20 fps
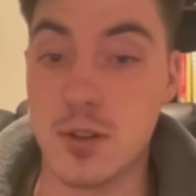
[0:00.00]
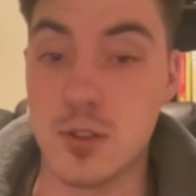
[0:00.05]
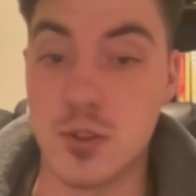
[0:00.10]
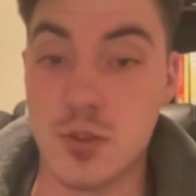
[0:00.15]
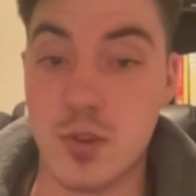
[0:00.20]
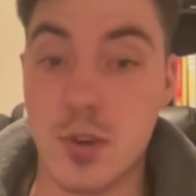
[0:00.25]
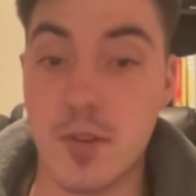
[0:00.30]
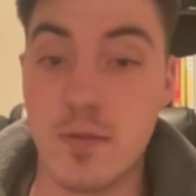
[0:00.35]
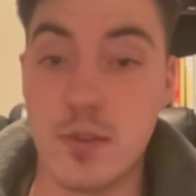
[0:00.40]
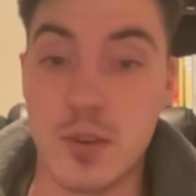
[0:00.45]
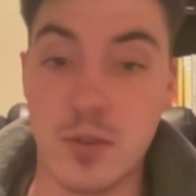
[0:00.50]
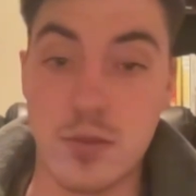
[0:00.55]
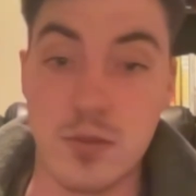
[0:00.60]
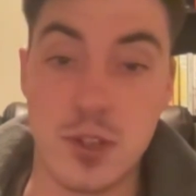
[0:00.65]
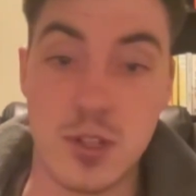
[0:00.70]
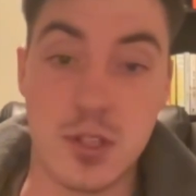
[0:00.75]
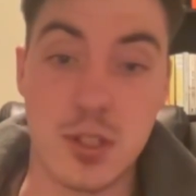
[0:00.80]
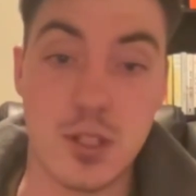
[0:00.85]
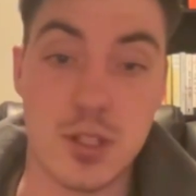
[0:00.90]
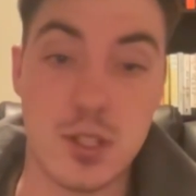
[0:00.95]
in revenue
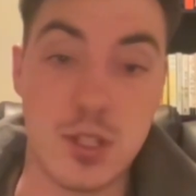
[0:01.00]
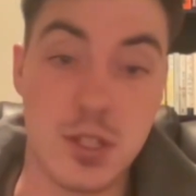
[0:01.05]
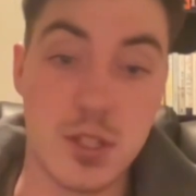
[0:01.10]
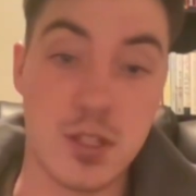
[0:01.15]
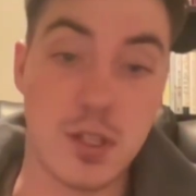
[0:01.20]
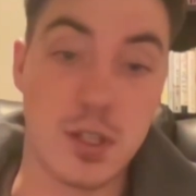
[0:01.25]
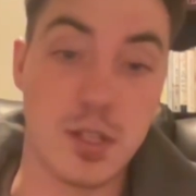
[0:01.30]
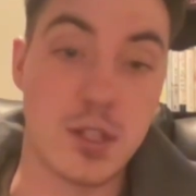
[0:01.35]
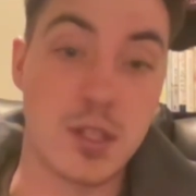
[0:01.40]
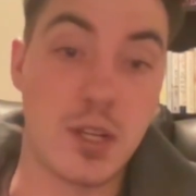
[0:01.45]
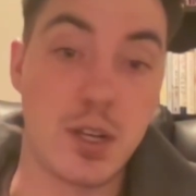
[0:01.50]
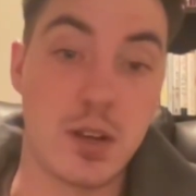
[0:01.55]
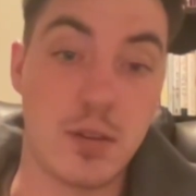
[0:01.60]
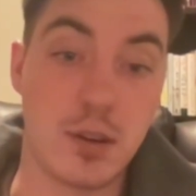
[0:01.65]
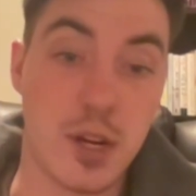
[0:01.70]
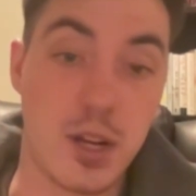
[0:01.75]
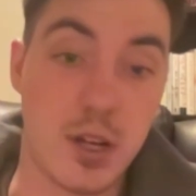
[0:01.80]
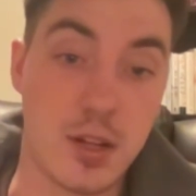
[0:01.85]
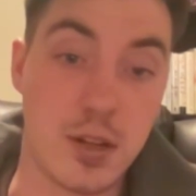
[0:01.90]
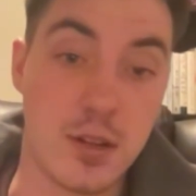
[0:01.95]
just to see 6 to 8
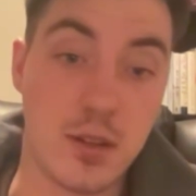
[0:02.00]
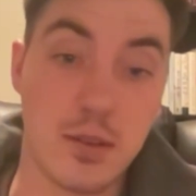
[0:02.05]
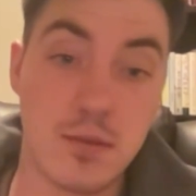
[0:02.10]
grand.